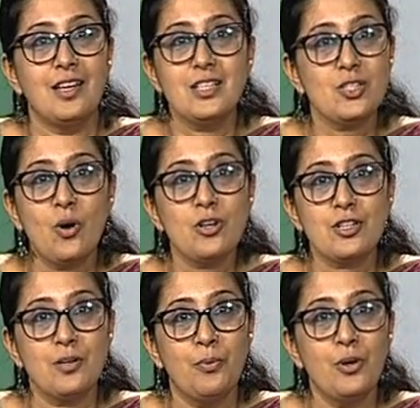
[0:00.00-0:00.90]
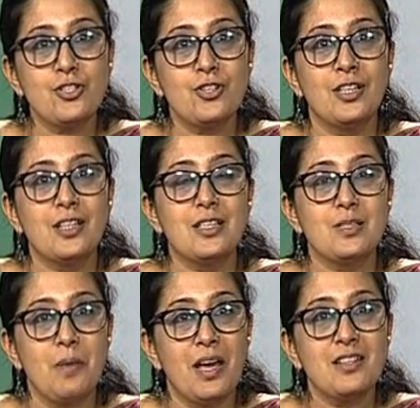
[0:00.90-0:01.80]
It is not poetry that
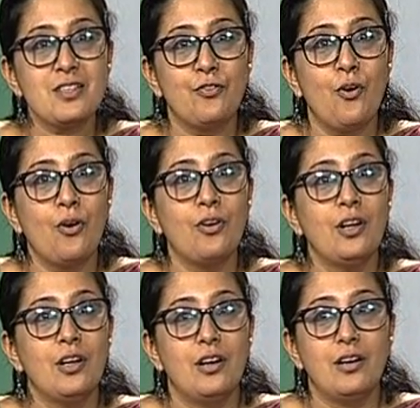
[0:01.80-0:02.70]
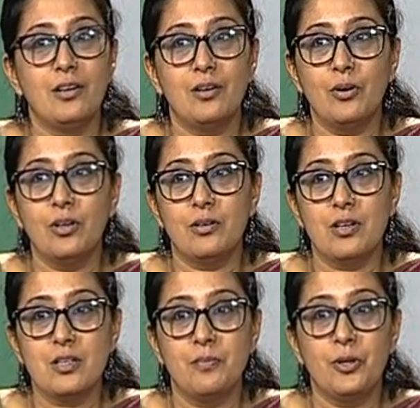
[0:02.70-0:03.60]
is meant for,
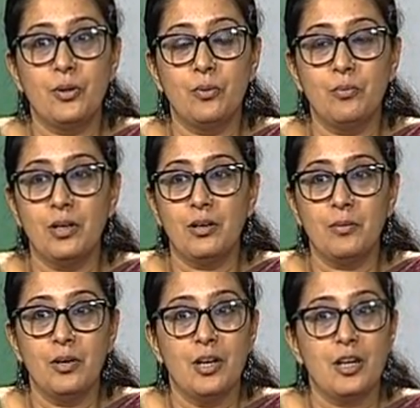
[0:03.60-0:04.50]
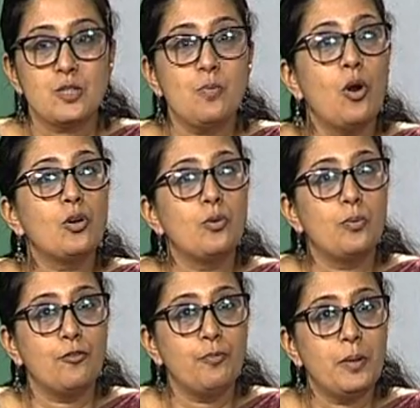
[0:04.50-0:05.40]
you know, um, a small
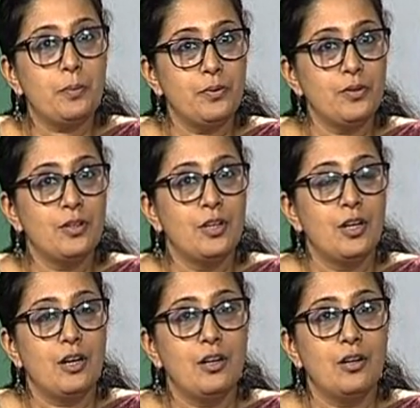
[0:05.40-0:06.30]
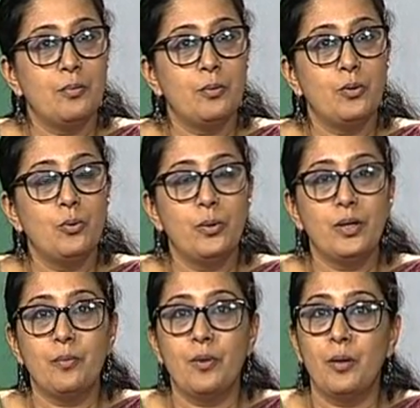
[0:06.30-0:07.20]
group of people, uh, who
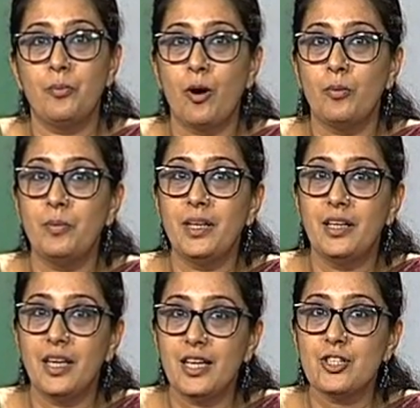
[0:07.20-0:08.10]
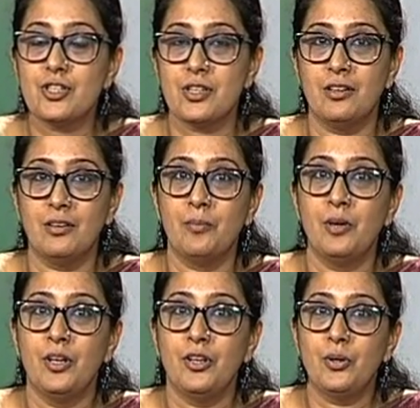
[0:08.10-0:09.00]
will uh, probably gauge
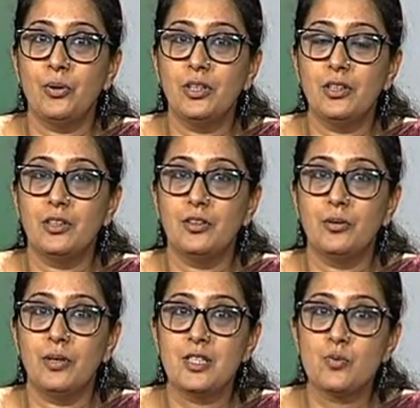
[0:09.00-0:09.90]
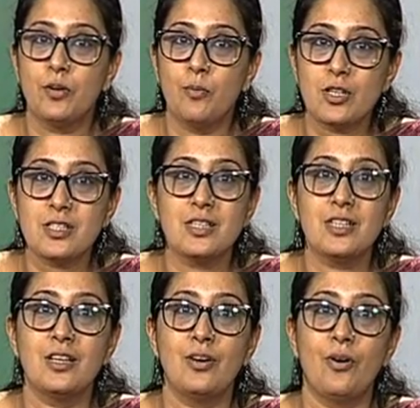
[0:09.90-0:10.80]
um, you know the the its
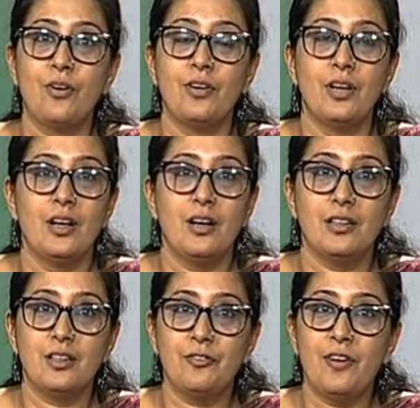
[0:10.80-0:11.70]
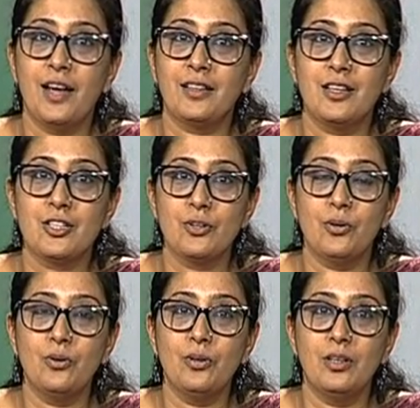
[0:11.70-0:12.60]
verbosity or uh, the fact that you
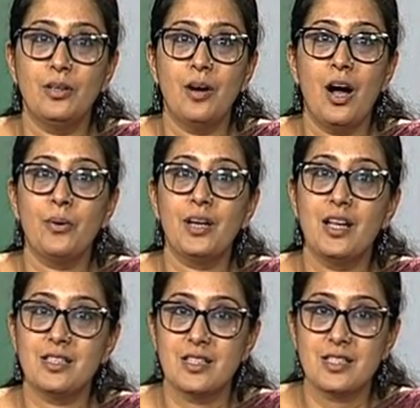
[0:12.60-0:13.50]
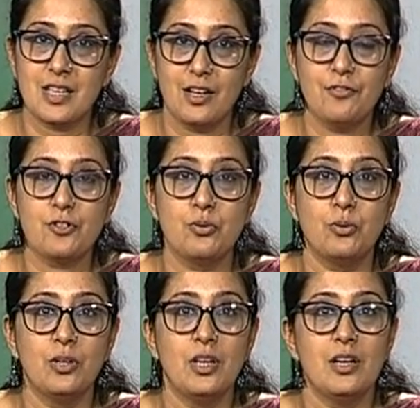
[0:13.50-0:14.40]
know uh, how it lends itself
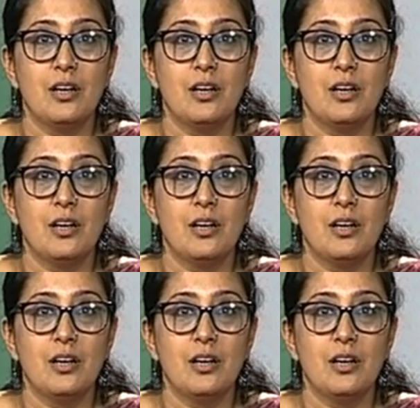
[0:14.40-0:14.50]
to